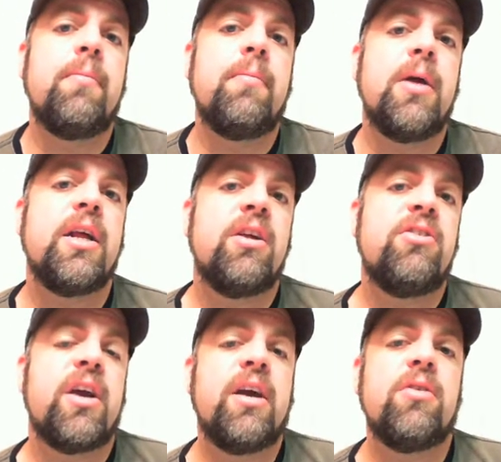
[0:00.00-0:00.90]
Kind of
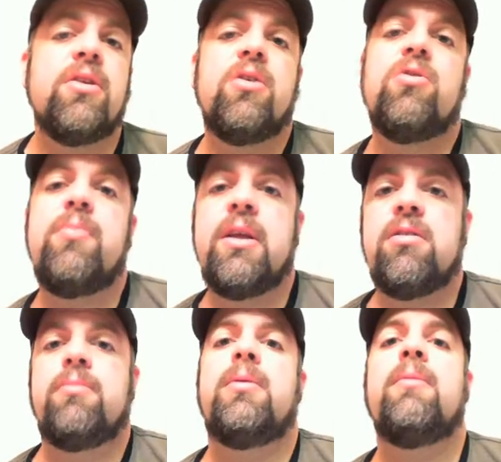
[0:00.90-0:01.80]
check out those, meet
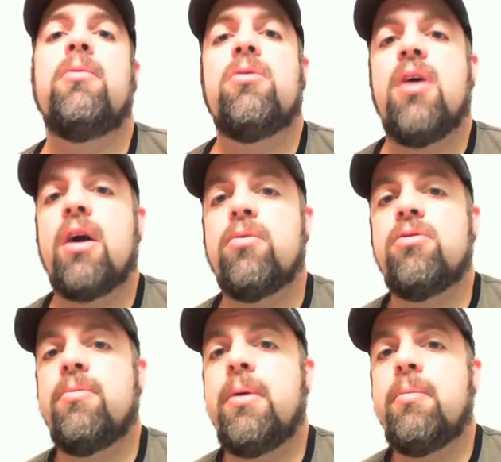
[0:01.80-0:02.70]
some people, talk with
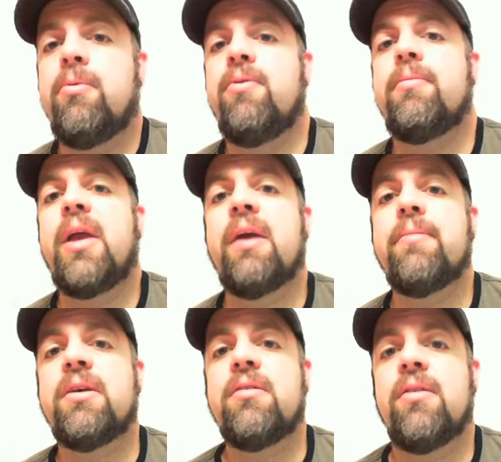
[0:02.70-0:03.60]
some people from
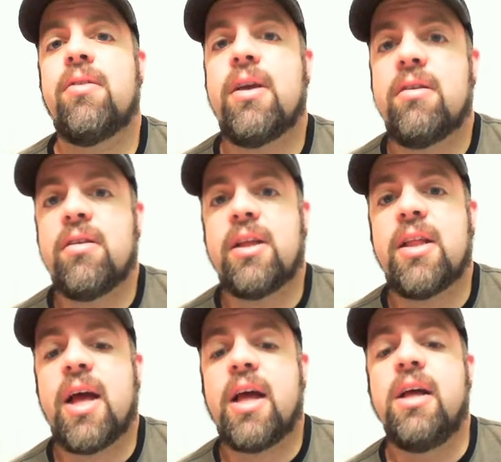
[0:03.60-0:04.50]
Canvas and things like
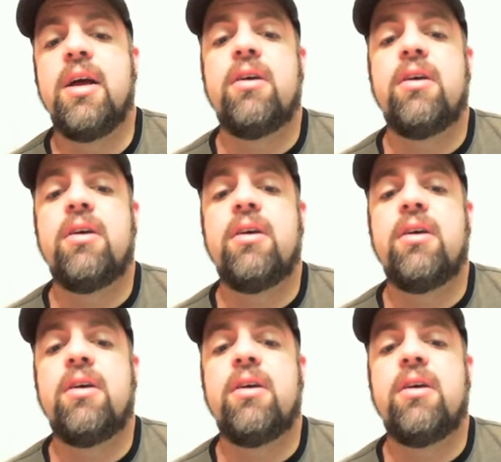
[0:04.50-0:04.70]
that.